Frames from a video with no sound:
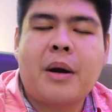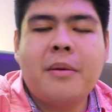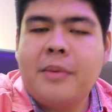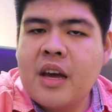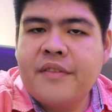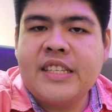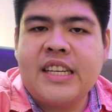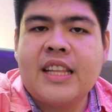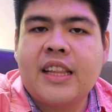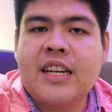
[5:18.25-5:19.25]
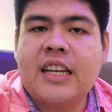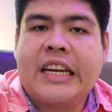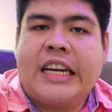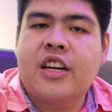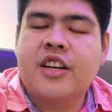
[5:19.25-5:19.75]
Probably you have seen that in the
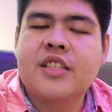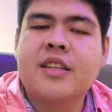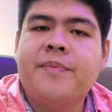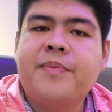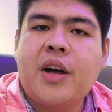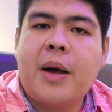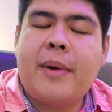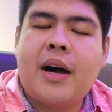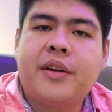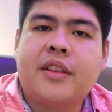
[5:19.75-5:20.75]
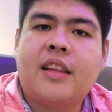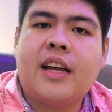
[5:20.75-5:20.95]
trailers about